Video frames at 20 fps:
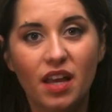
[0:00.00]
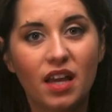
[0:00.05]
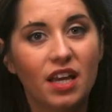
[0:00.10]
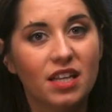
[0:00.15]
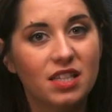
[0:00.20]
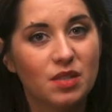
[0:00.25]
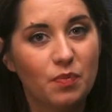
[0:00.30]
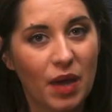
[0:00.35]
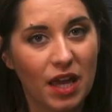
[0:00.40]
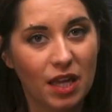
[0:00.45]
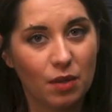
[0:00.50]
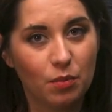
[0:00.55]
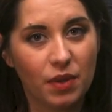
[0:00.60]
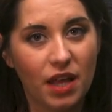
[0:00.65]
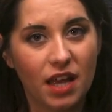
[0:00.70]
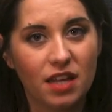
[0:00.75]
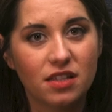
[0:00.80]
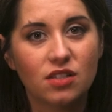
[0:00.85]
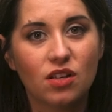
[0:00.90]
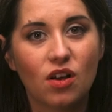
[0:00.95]
Its paid
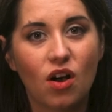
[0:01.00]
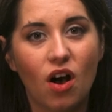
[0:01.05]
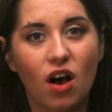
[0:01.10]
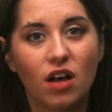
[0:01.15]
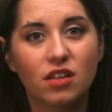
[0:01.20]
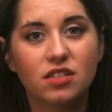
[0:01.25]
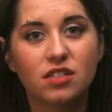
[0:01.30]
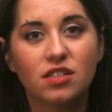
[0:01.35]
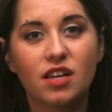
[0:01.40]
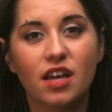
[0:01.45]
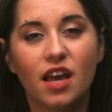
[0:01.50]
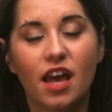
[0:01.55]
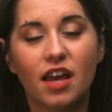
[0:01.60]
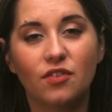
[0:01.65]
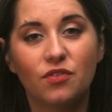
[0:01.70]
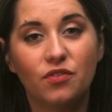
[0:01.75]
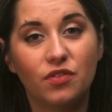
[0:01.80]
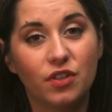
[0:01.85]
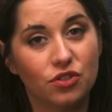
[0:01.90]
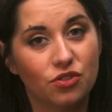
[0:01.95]
plans cost
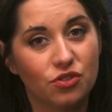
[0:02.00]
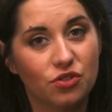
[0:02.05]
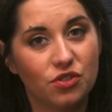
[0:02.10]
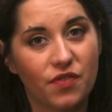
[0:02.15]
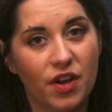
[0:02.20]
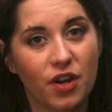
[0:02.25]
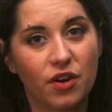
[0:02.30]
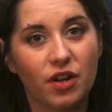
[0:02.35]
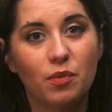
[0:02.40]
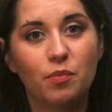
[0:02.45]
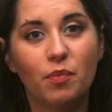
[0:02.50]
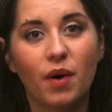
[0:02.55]
and features vary,